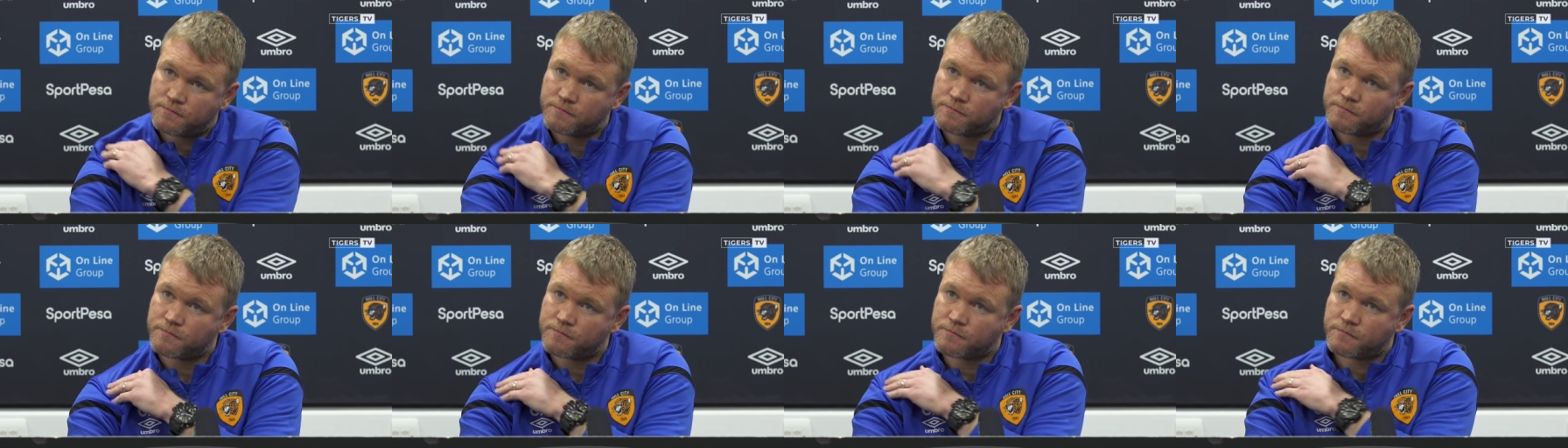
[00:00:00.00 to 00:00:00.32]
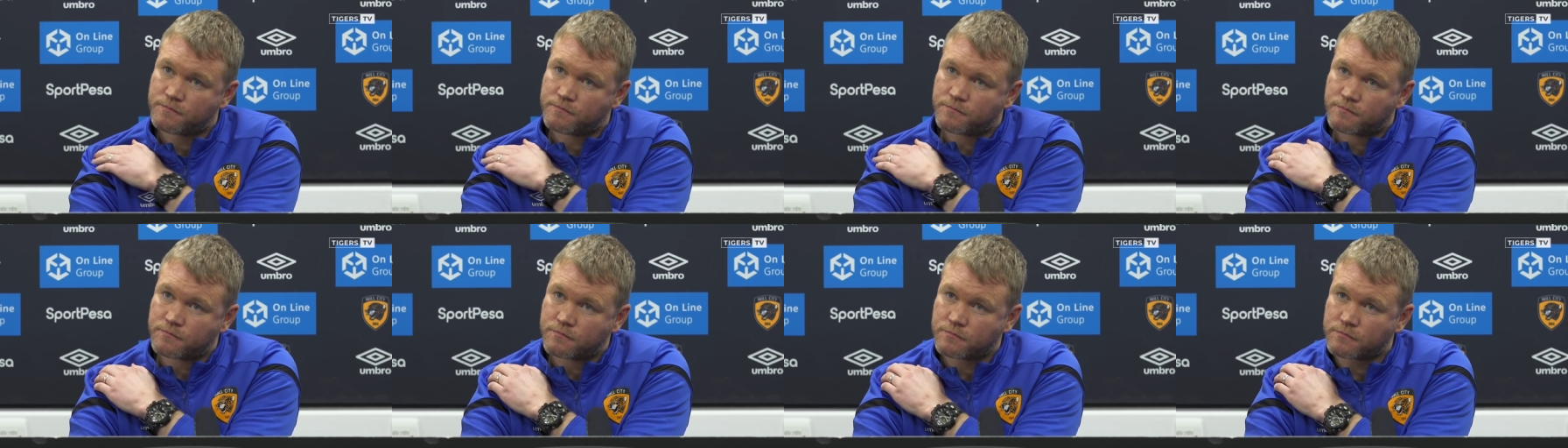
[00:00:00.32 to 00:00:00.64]
a
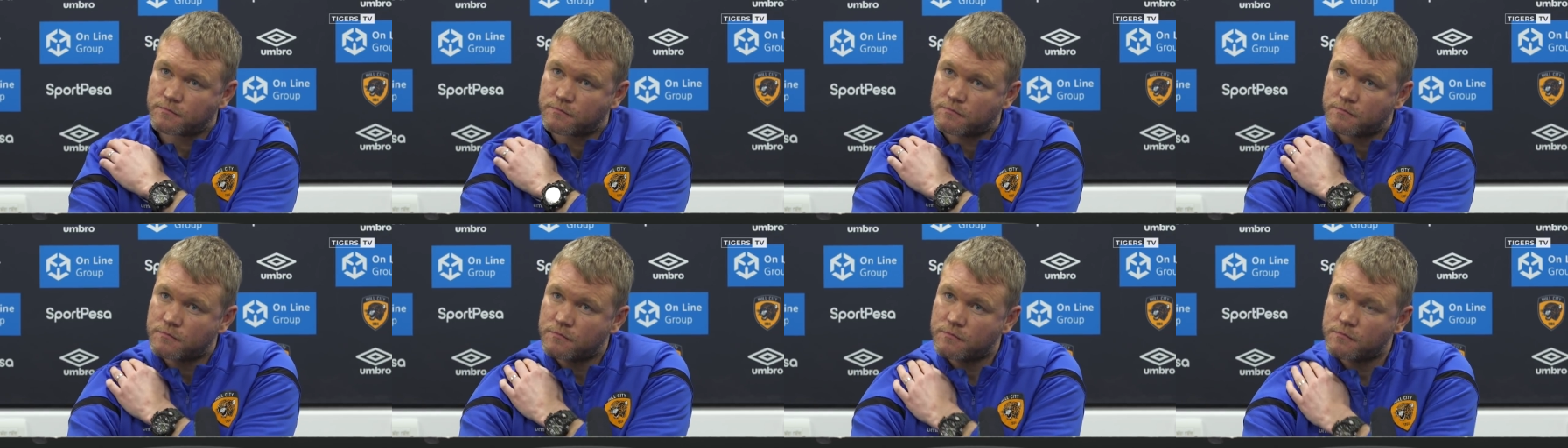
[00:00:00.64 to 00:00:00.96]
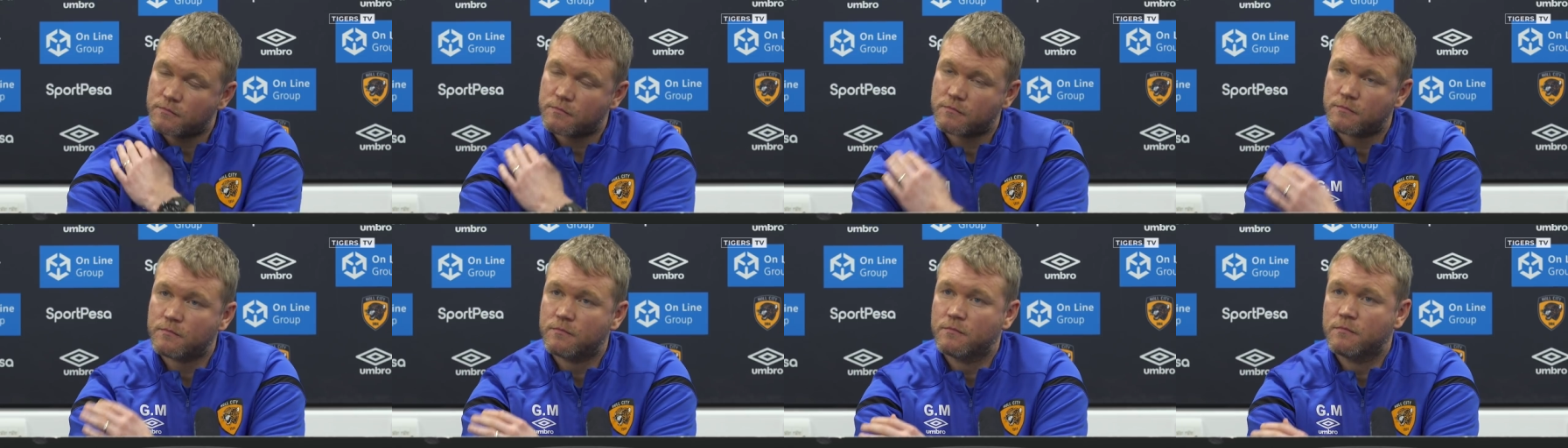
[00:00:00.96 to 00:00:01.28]
lad that's coming through
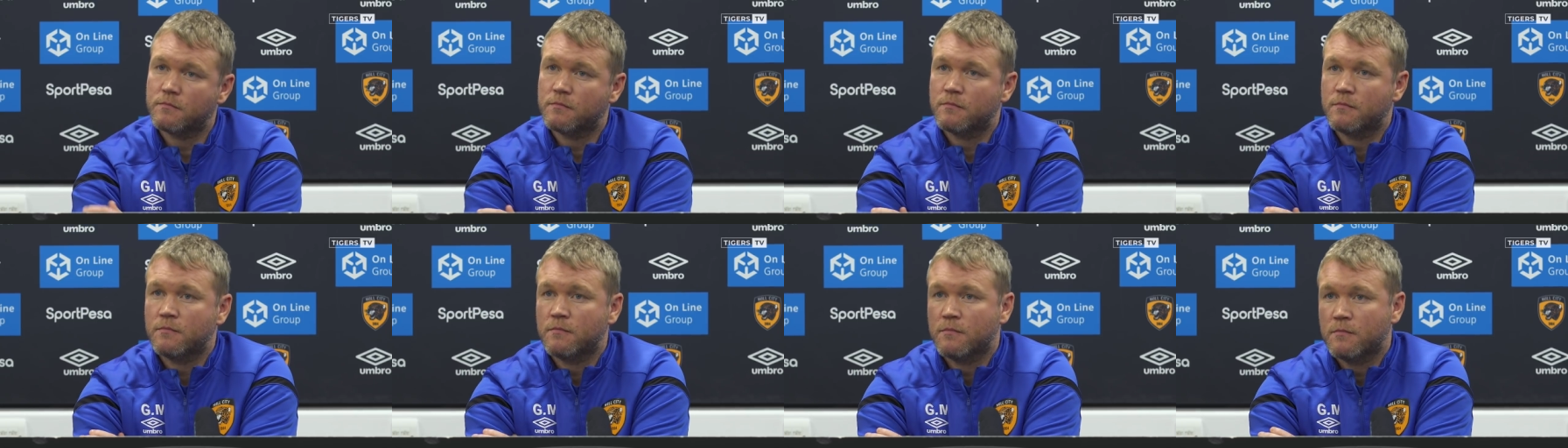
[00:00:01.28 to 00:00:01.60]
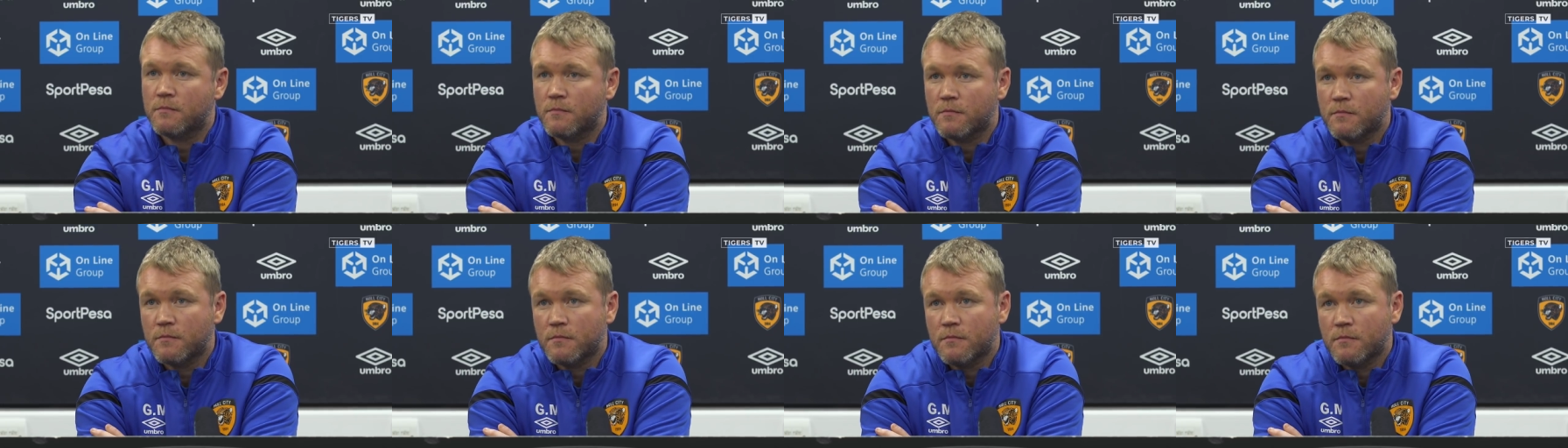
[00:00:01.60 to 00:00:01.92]
the Liverpool
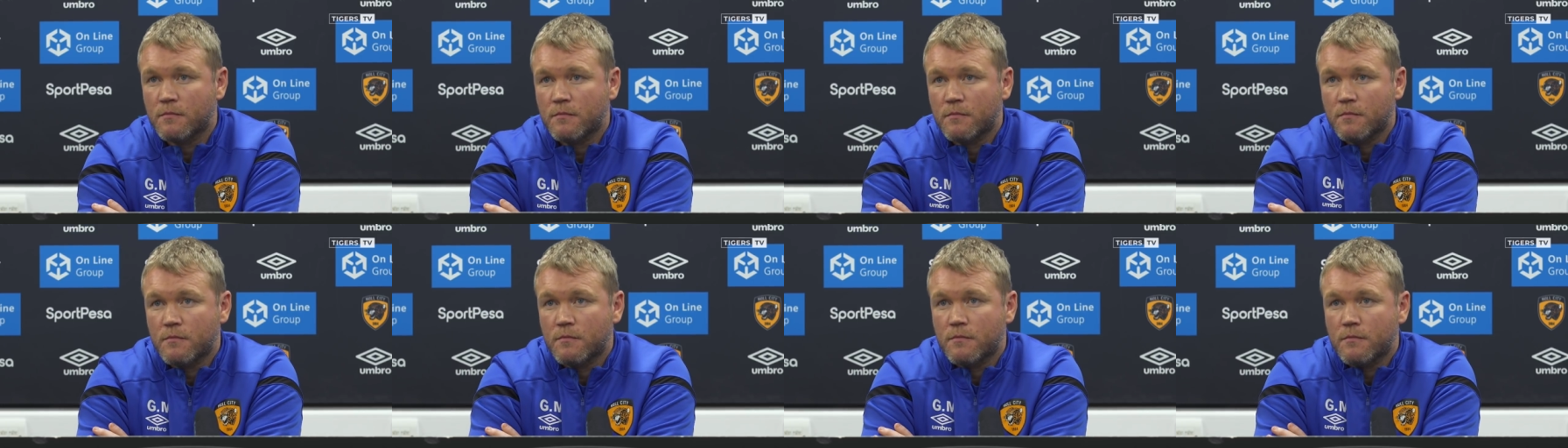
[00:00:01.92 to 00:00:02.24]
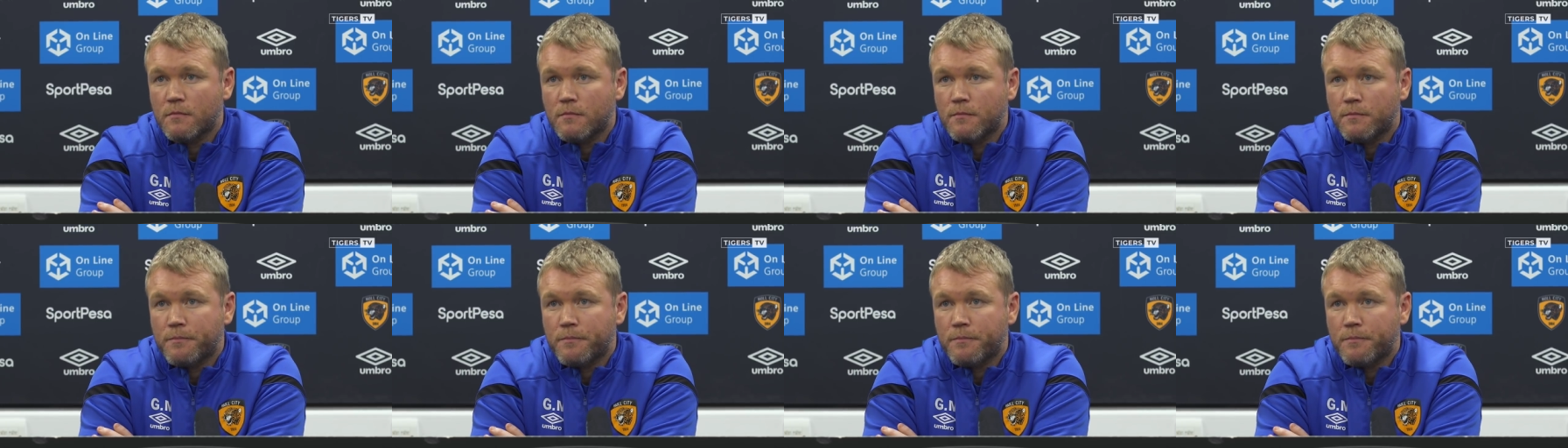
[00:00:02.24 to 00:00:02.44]
ranks will bring to this